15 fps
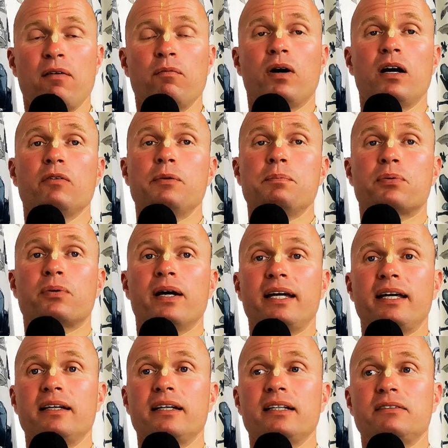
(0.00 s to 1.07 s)
And while we're
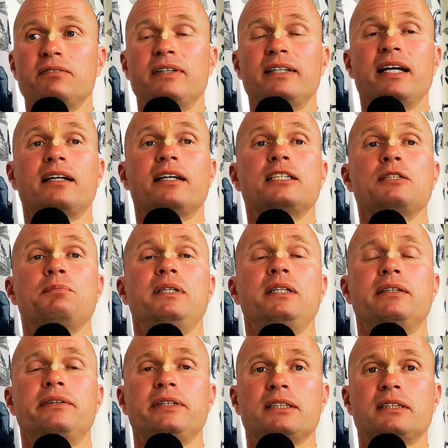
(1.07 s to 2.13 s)
breaking it, we get
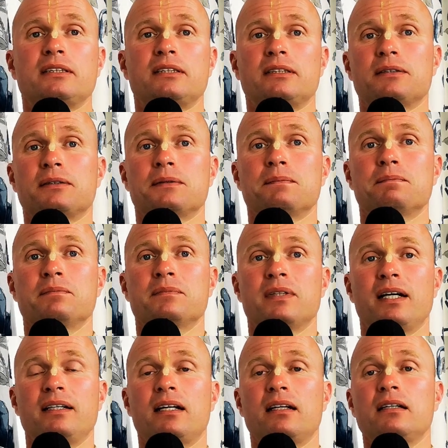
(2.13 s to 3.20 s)
experience.
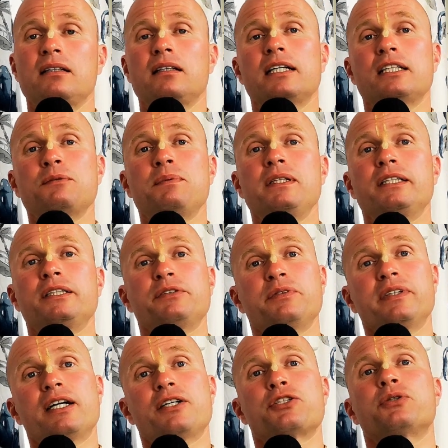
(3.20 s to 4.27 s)
And that little
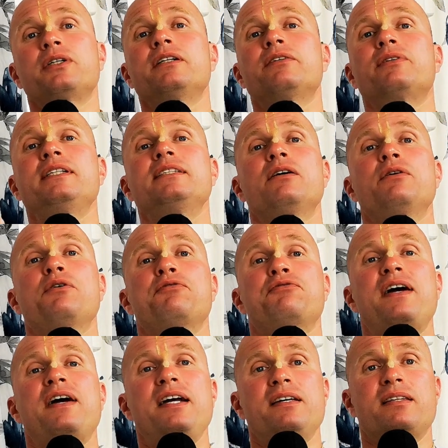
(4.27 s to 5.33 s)
experience we get should increase our
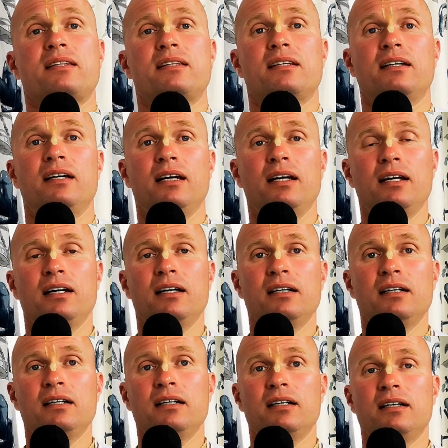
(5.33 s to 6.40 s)
faith.
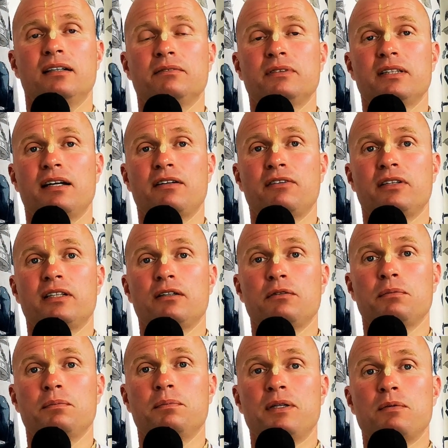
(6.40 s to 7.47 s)
And with that
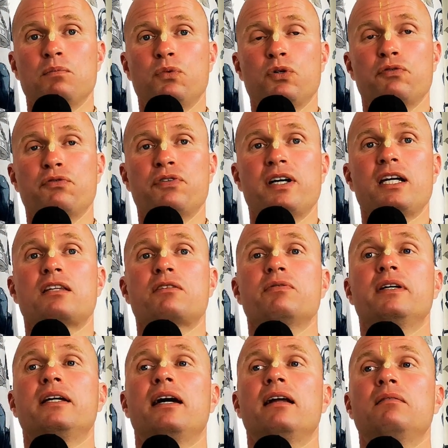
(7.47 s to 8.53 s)
little bit more
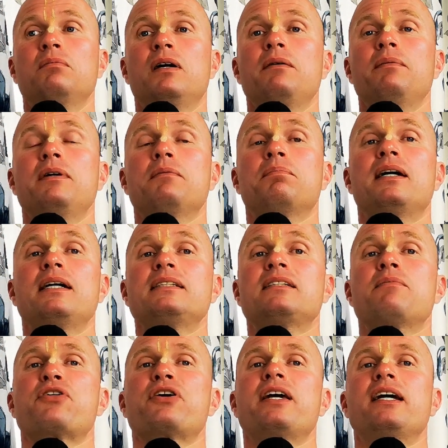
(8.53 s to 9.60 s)
faith, we can maybe apply
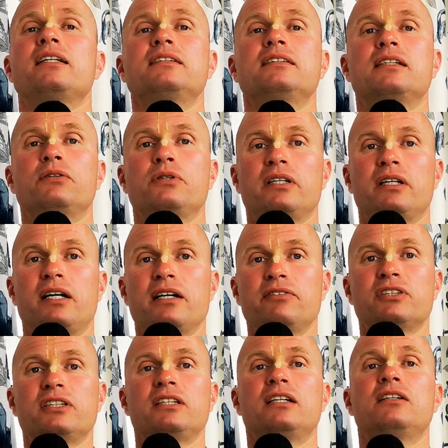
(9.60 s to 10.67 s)
something else in our
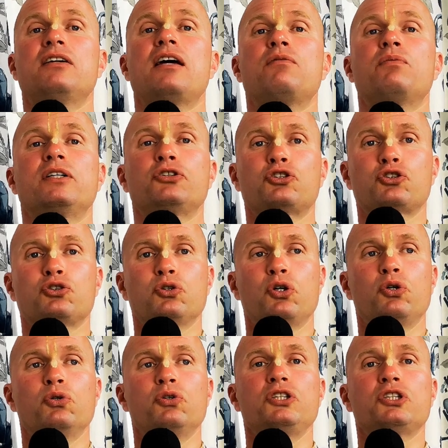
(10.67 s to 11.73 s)
lives. And in that way,
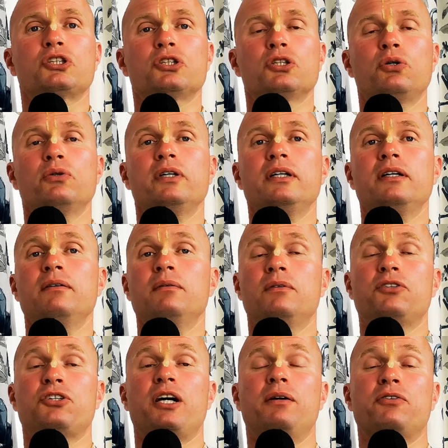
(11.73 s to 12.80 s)
slowly
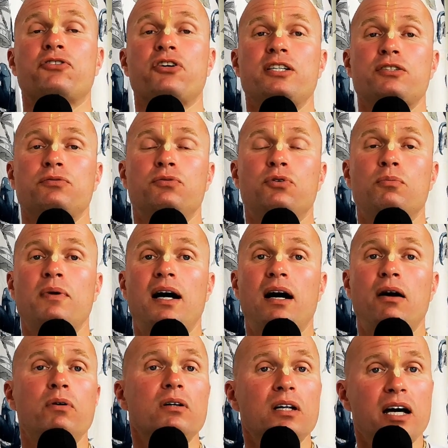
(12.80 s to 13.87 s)
transform
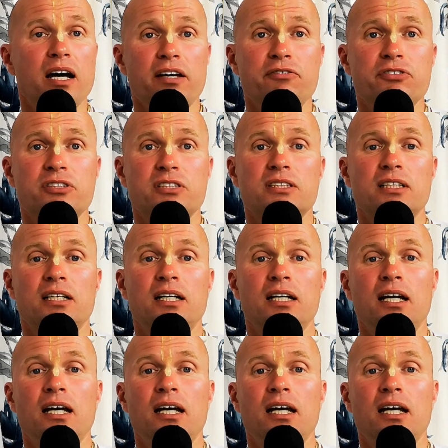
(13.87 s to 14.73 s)
our lives.